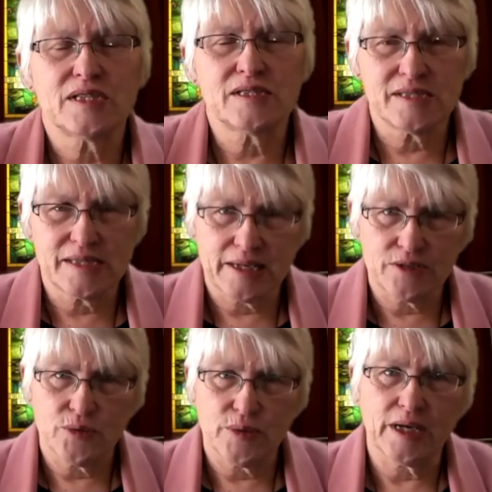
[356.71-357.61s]
and
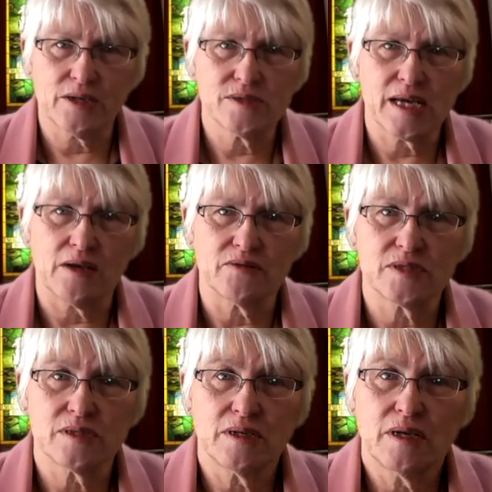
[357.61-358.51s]
centering ourselves.